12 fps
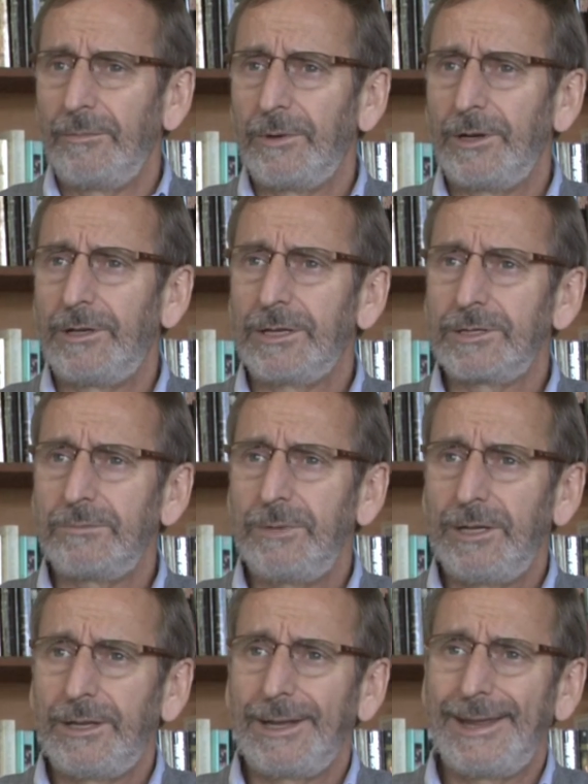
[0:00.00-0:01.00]
but it doesn't
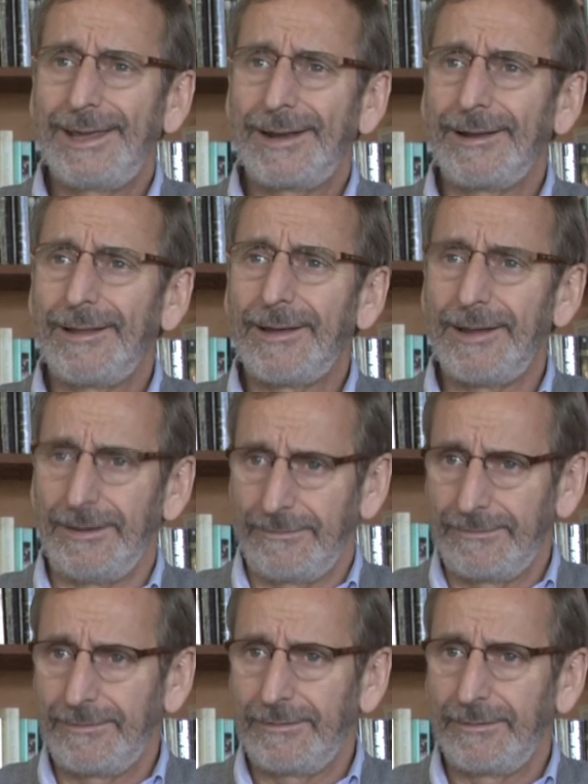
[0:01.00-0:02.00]
mean they get a
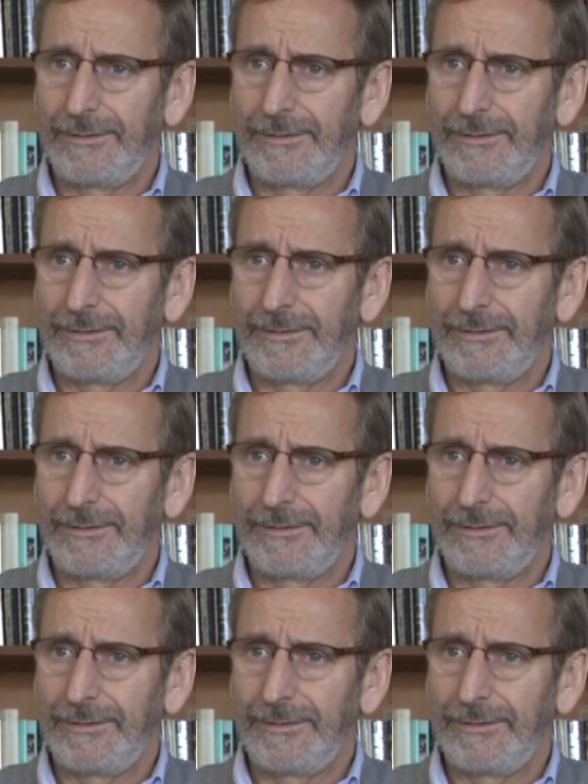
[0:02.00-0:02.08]
life.